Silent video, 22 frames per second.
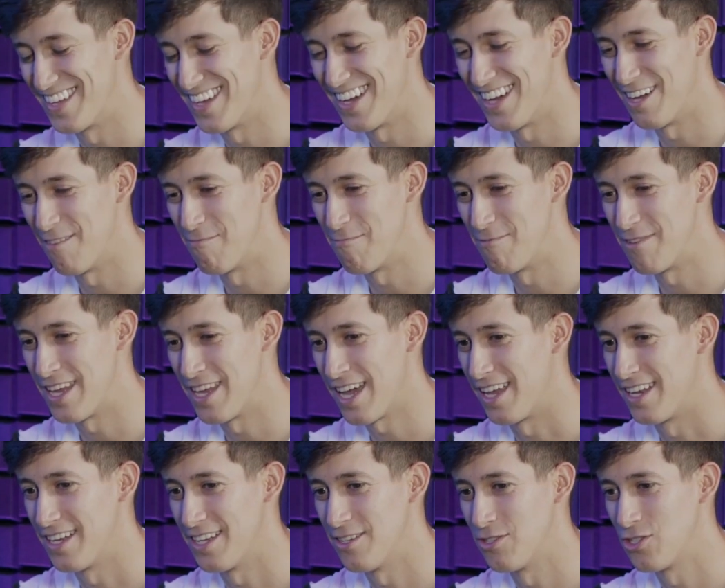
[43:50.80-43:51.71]
um,
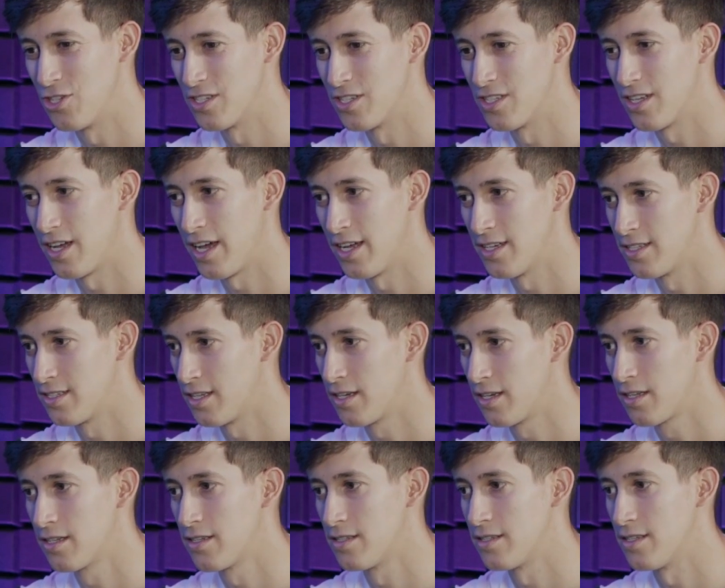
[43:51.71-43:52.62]
yeah it's just i
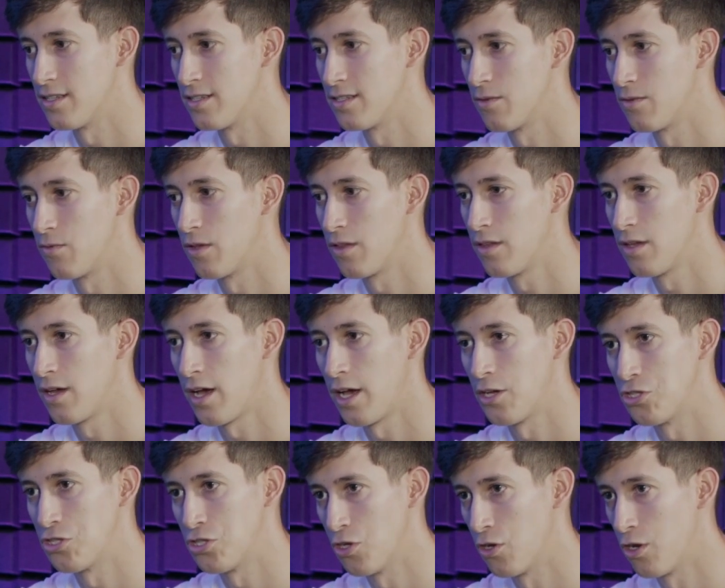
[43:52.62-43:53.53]
stayed consistent with it
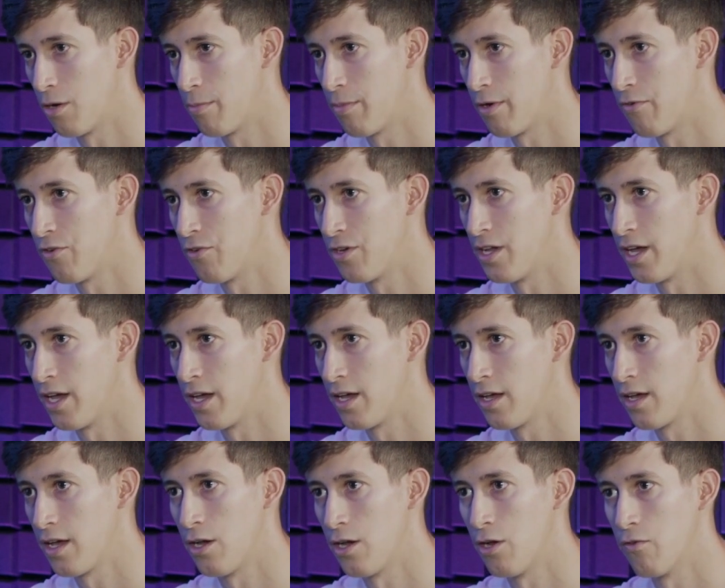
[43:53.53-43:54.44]
i showed up every
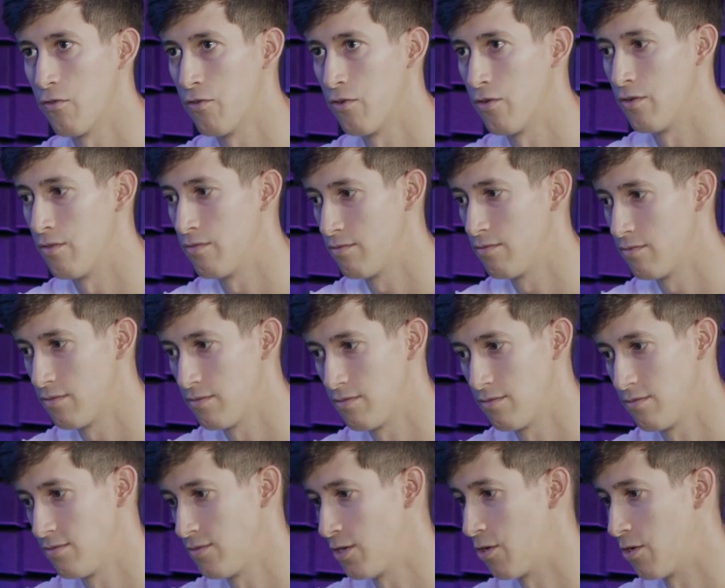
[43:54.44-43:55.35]
day and over
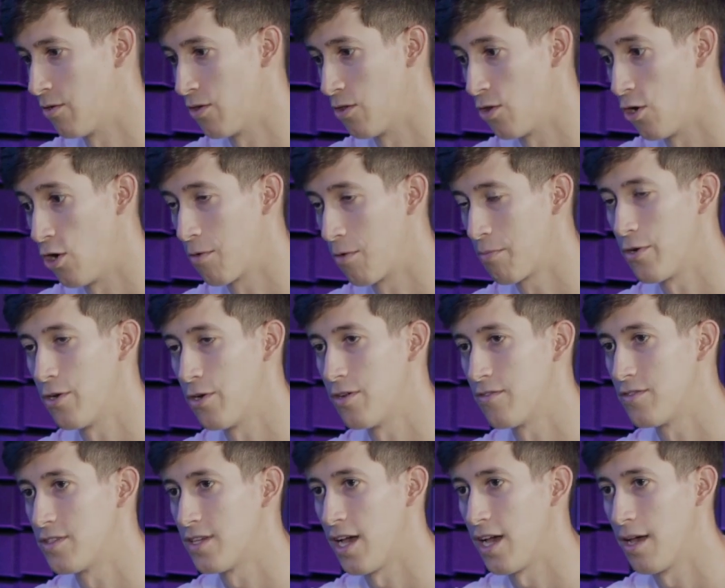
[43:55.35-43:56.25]
you know a long
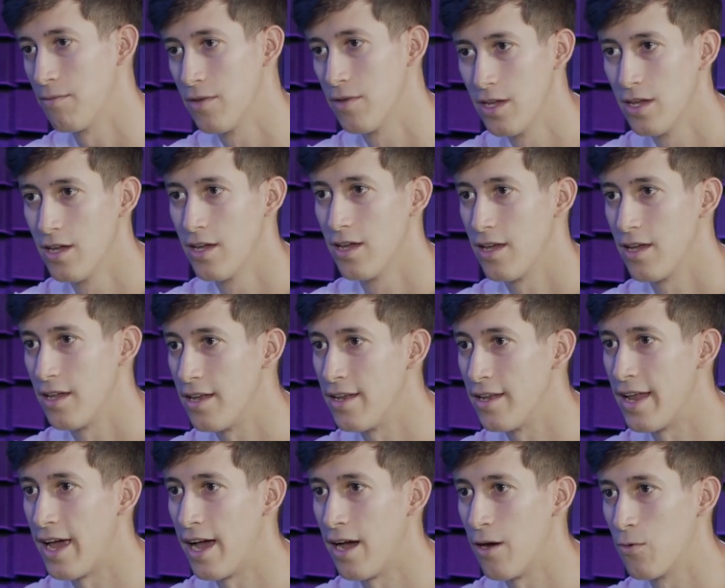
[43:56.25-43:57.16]
period of time
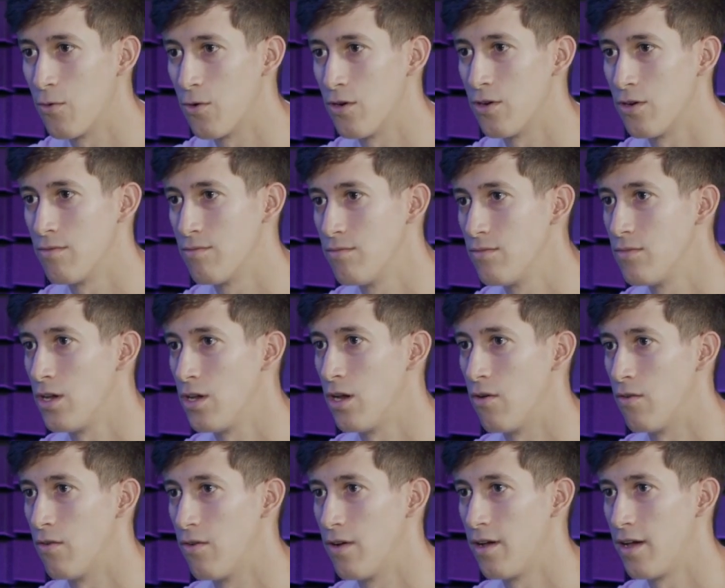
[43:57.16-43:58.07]
now we're you
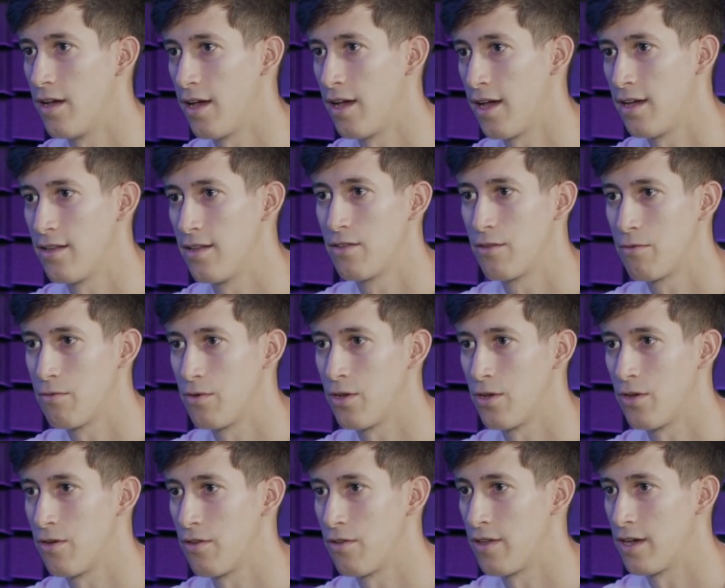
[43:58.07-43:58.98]
know at
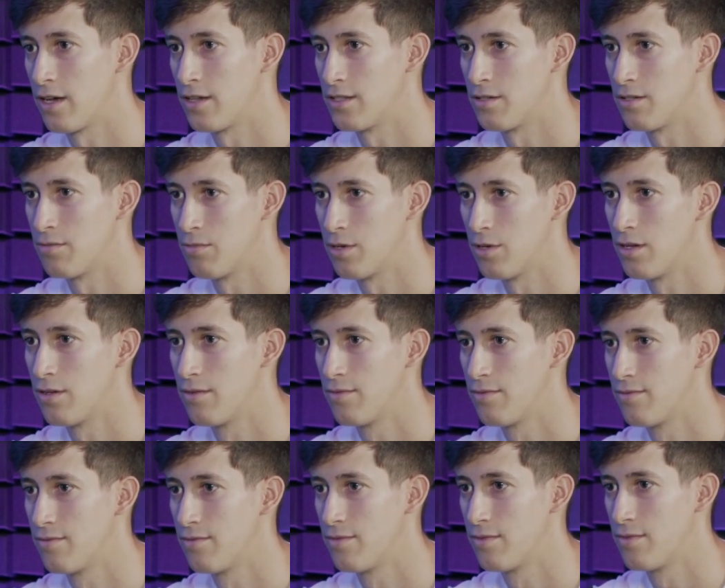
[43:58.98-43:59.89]
three hundred thousand. It's the
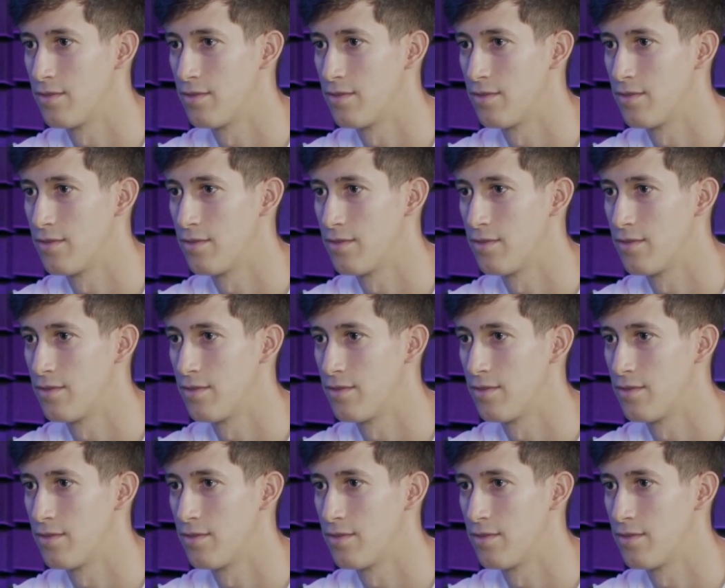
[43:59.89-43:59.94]
power of